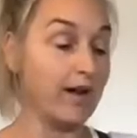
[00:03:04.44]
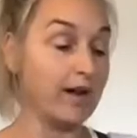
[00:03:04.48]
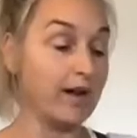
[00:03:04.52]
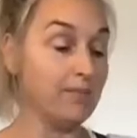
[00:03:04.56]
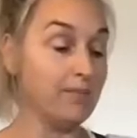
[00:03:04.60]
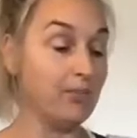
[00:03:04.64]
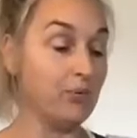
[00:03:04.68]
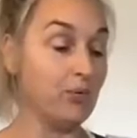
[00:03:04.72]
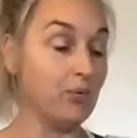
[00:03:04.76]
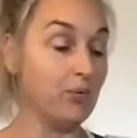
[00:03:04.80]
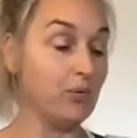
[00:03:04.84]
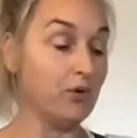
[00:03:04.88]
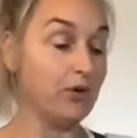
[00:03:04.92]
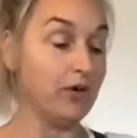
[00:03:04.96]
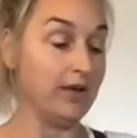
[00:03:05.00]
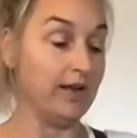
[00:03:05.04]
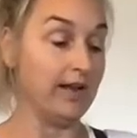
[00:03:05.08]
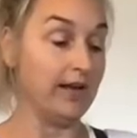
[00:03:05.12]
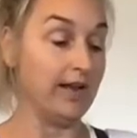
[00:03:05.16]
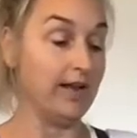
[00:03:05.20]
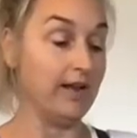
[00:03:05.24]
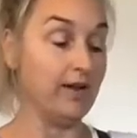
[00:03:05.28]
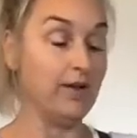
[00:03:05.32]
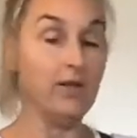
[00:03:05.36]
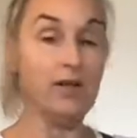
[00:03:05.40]
important
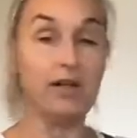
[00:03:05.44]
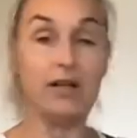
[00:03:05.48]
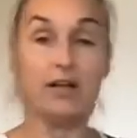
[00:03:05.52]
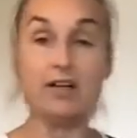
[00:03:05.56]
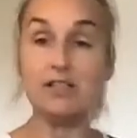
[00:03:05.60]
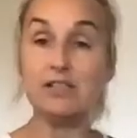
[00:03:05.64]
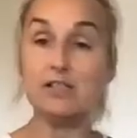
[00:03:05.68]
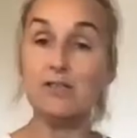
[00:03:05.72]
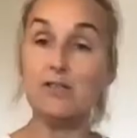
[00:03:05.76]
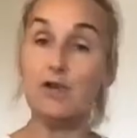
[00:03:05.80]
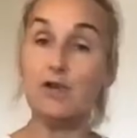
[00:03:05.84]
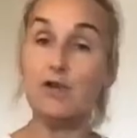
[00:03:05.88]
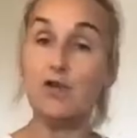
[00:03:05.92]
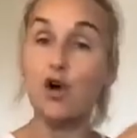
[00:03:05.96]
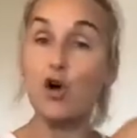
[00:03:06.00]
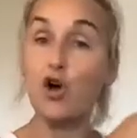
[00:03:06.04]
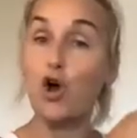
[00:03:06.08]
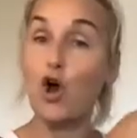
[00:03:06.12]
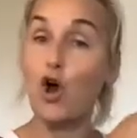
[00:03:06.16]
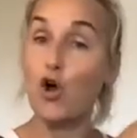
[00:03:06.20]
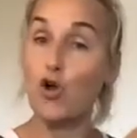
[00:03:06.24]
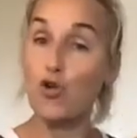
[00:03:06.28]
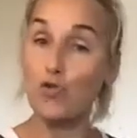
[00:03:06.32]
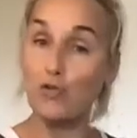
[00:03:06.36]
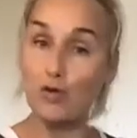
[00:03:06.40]
now, because if you've got
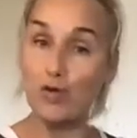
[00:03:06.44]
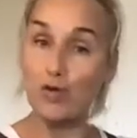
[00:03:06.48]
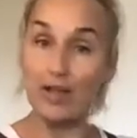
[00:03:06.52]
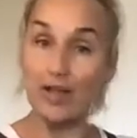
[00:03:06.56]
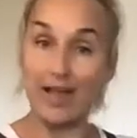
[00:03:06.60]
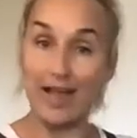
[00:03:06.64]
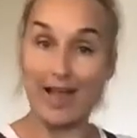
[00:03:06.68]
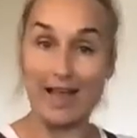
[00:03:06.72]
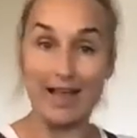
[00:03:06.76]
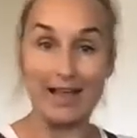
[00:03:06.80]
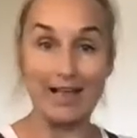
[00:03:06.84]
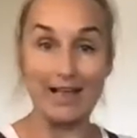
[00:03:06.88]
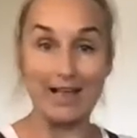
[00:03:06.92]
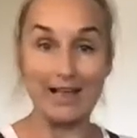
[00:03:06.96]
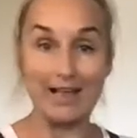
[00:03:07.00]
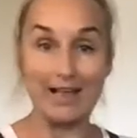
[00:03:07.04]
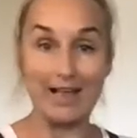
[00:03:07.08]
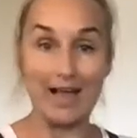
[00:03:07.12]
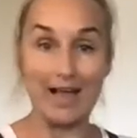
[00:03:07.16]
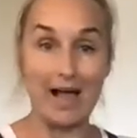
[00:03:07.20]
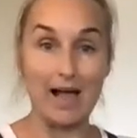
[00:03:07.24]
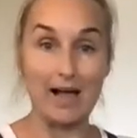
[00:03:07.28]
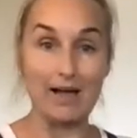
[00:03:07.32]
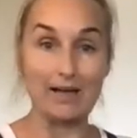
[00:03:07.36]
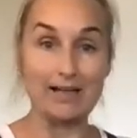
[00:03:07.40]
overhanging
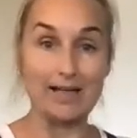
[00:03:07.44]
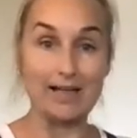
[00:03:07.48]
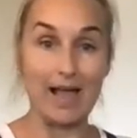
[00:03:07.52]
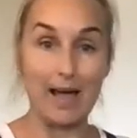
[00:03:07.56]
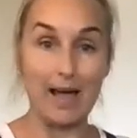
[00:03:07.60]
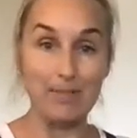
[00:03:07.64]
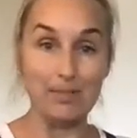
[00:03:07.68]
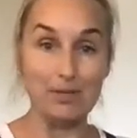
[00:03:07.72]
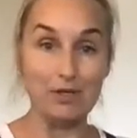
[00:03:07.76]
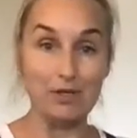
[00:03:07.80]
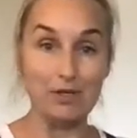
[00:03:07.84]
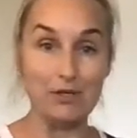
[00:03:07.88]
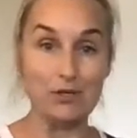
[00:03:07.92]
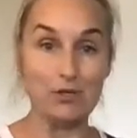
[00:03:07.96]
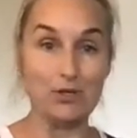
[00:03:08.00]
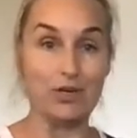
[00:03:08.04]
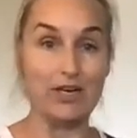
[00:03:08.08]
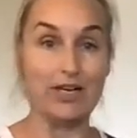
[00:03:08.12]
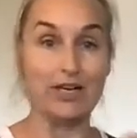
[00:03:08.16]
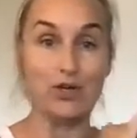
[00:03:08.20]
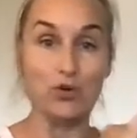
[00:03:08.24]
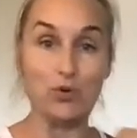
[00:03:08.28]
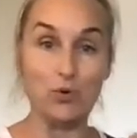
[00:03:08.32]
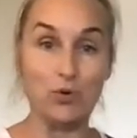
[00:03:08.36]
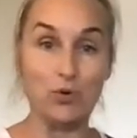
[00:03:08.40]
cabinetry
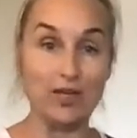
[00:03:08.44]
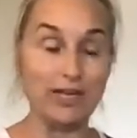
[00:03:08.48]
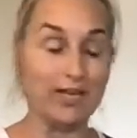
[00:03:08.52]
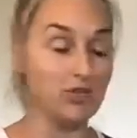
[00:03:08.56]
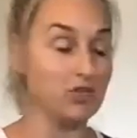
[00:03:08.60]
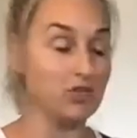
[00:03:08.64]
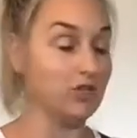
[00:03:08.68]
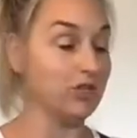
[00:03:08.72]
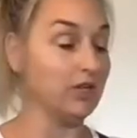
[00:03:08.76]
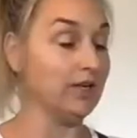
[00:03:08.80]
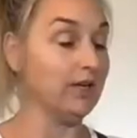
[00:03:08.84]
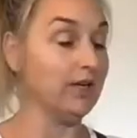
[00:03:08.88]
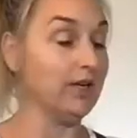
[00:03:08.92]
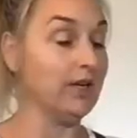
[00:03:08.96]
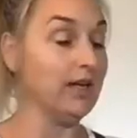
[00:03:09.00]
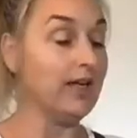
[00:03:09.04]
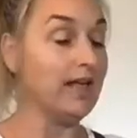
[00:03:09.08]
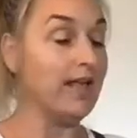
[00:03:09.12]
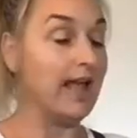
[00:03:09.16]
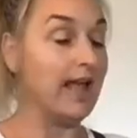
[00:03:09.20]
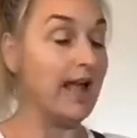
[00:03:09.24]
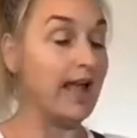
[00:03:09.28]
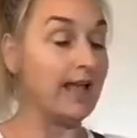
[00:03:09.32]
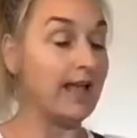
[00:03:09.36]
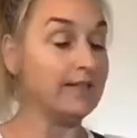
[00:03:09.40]
in your kitchen
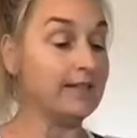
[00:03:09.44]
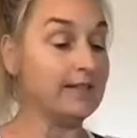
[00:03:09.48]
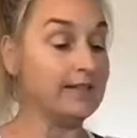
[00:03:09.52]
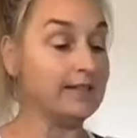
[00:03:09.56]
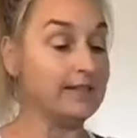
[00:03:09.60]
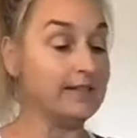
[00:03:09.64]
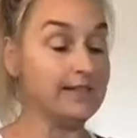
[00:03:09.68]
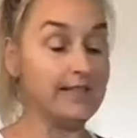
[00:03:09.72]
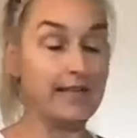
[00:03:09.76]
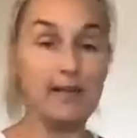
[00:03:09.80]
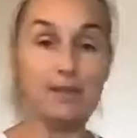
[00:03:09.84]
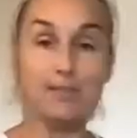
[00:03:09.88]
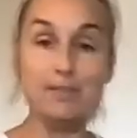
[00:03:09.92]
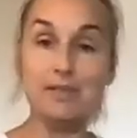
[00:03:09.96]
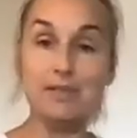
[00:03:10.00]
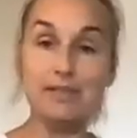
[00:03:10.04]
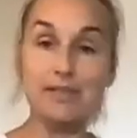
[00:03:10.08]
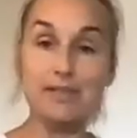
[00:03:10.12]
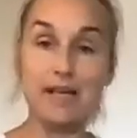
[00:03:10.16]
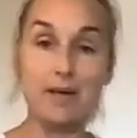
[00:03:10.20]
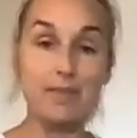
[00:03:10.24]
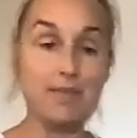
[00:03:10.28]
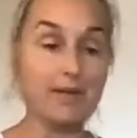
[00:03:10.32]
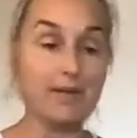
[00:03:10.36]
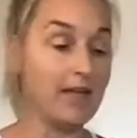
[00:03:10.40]
and the steam is
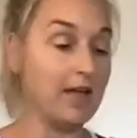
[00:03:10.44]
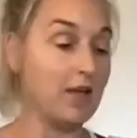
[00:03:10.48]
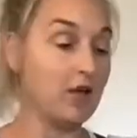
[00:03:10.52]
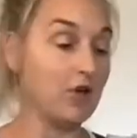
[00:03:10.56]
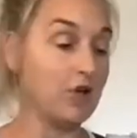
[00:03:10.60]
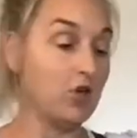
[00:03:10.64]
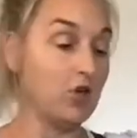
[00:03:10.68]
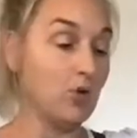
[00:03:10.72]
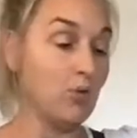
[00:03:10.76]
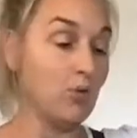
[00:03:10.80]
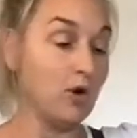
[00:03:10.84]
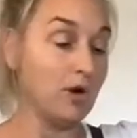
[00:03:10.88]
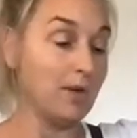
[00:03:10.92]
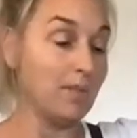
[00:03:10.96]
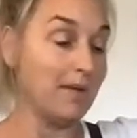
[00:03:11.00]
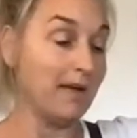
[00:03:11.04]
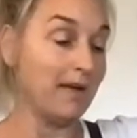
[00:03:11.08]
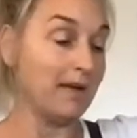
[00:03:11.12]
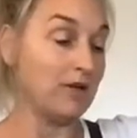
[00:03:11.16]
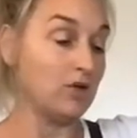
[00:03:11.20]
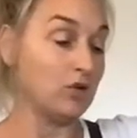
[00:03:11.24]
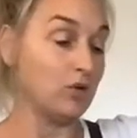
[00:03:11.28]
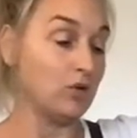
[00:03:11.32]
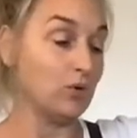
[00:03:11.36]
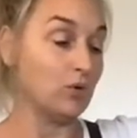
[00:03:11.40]
coming out, you want to make
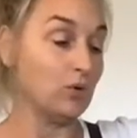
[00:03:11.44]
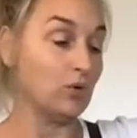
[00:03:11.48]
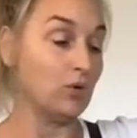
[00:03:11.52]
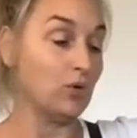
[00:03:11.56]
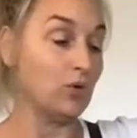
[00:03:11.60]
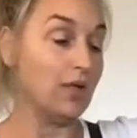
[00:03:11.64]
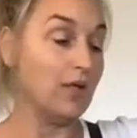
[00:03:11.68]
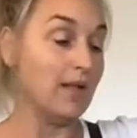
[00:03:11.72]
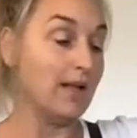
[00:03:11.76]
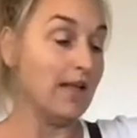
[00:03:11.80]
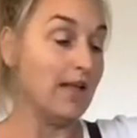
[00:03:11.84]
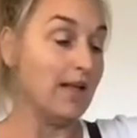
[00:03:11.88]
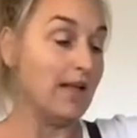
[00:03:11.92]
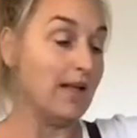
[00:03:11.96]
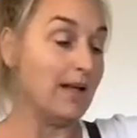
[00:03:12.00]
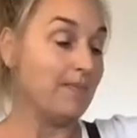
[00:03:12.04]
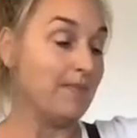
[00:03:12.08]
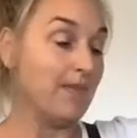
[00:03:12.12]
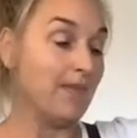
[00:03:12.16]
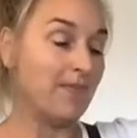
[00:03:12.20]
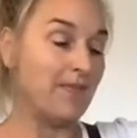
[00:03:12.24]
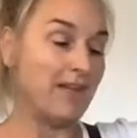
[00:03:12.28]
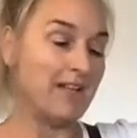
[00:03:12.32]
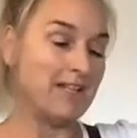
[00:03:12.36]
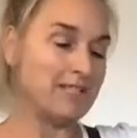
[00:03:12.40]
sure
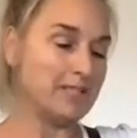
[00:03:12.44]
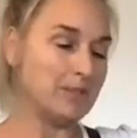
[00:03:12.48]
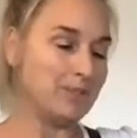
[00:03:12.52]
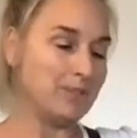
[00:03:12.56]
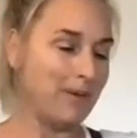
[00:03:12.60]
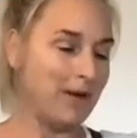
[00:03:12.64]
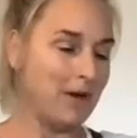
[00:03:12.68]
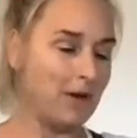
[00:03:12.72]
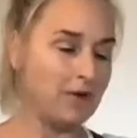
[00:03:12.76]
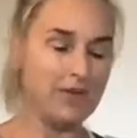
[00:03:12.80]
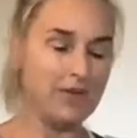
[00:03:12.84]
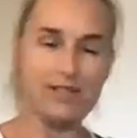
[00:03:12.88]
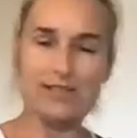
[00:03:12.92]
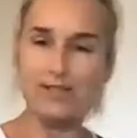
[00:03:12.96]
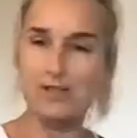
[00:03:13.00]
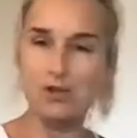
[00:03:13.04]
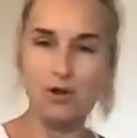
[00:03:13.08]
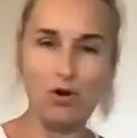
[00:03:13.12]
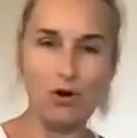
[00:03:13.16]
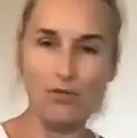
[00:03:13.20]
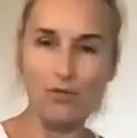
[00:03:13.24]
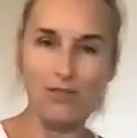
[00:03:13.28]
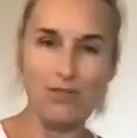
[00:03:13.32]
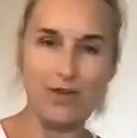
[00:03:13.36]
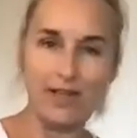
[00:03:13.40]
that that spout is
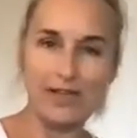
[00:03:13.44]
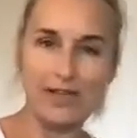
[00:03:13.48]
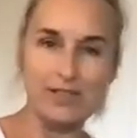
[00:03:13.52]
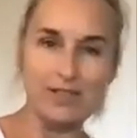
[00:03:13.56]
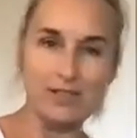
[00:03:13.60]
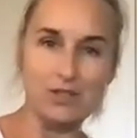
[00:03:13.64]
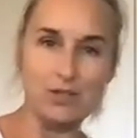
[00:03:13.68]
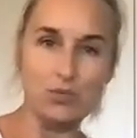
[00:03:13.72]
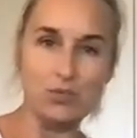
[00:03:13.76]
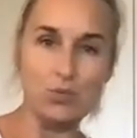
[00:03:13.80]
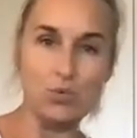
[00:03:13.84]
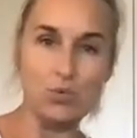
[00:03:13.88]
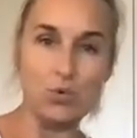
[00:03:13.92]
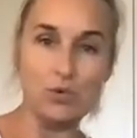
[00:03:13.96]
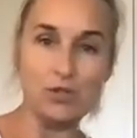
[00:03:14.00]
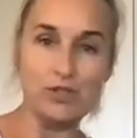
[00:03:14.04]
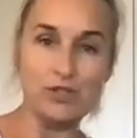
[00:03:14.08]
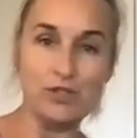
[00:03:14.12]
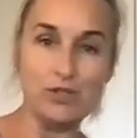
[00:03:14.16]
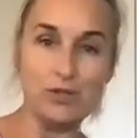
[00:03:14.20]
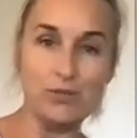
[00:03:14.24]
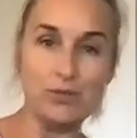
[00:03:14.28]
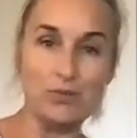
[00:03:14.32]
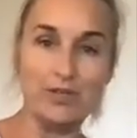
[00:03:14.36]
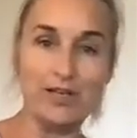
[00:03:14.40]
not faced towards
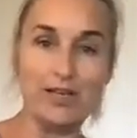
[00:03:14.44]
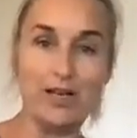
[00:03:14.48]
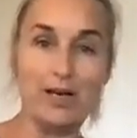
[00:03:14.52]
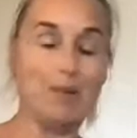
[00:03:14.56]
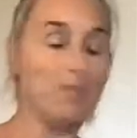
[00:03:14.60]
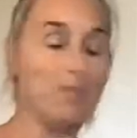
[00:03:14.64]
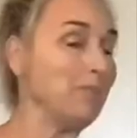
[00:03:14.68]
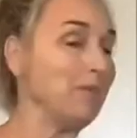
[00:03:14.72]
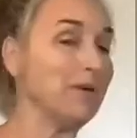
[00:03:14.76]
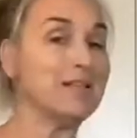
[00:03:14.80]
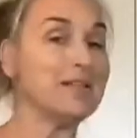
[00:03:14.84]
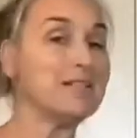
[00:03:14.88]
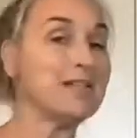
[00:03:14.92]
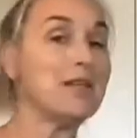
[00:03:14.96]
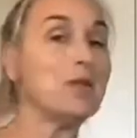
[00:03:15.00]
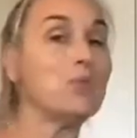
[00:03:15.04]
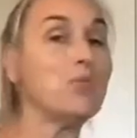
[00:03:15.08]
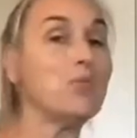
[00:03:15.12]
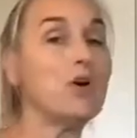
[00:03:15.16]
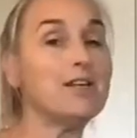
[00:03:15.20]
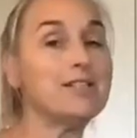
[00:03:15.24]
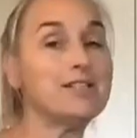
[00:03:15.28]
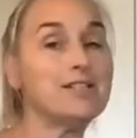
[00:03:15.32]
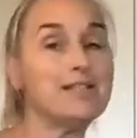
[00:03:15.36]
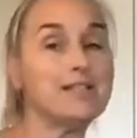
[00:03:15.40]
the rear, because
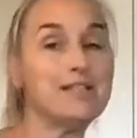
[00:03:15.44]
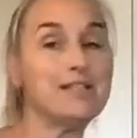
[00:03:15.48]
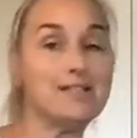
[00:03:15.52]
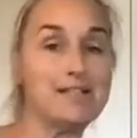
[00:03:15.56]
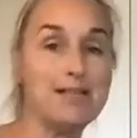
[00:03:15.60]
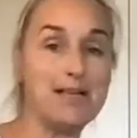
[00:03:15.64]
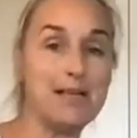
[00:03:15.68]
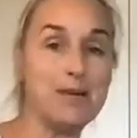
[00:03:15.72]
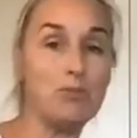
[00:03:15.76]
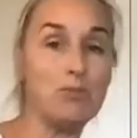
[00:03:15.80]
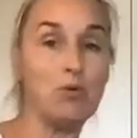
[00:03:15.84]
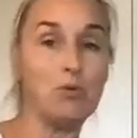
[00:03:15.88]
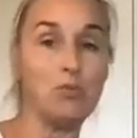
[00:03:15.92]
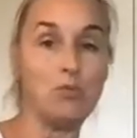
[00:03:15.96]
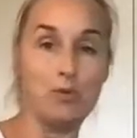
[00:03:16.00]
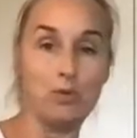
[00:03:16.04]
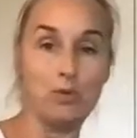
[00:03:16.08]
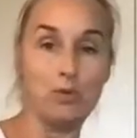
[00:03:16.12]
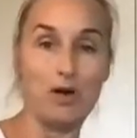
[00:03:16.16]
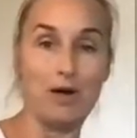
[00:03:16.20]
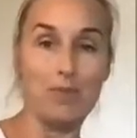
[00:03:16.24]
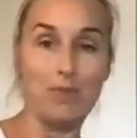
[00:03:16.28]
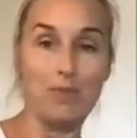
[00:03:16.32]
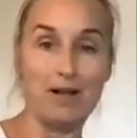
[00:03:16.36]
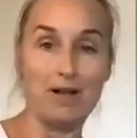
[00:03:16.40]
otherwise the steam will build
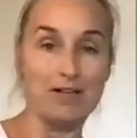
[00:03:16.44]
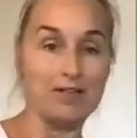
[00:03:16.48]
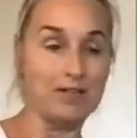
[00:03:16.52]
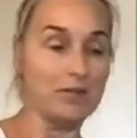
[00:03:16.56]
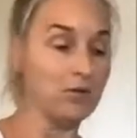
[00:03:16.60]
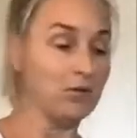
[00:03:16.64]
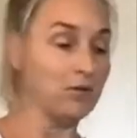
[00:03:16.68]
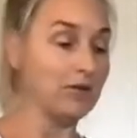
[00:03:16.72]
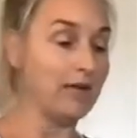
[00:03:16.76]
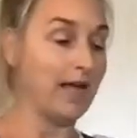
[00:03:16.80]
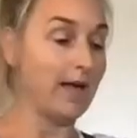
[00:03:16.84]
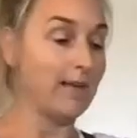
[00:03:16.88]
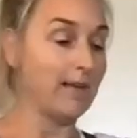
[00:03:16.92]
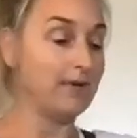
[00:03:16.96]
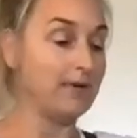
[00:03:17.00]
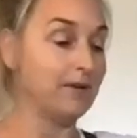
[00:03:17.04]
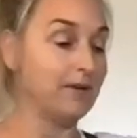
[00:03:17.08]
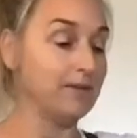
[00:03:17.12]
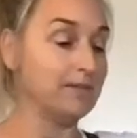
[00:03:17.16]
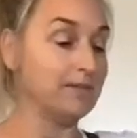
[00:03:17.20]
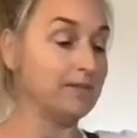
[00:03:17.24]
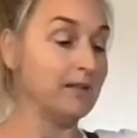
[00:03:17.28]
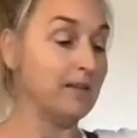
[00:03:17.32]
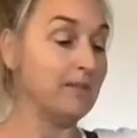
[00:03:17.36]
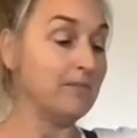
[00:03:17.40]
up under your
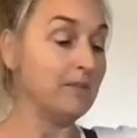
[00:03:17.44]
cabinets.